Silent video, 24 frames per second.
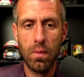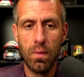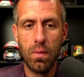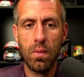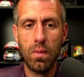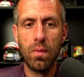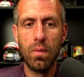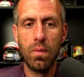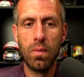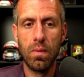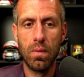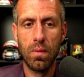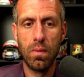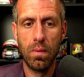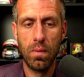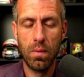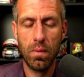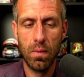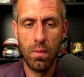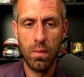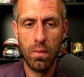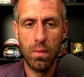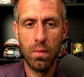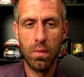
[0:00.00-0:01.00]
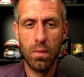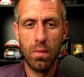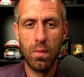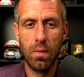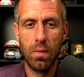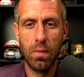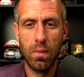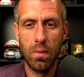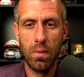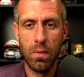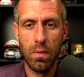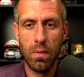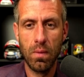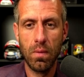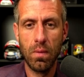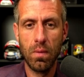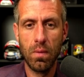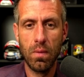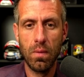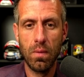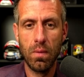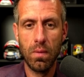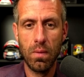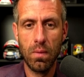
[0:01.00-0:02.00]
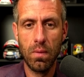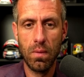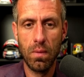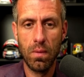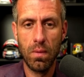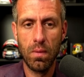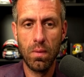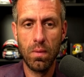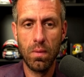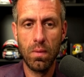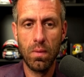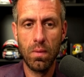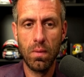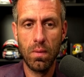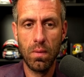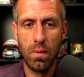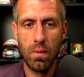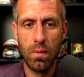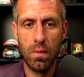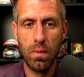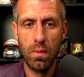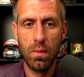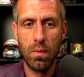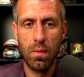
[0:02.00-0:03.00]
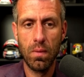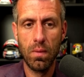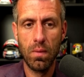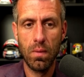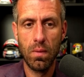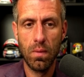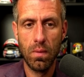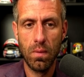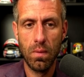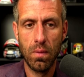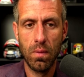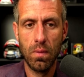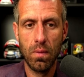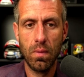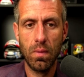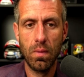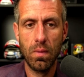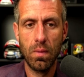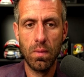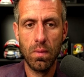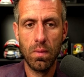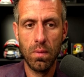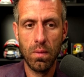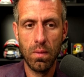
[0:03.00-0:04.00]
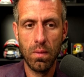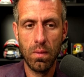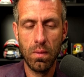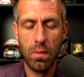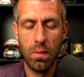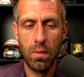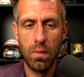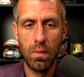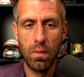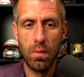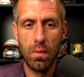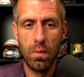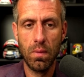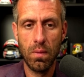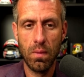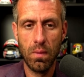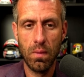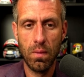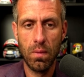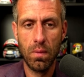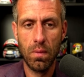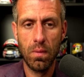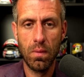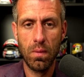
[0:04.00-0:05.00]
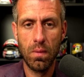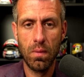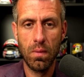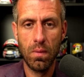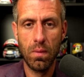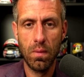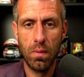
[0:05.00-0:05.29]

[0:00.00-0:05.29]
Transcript: No words are spoken by the person on screen.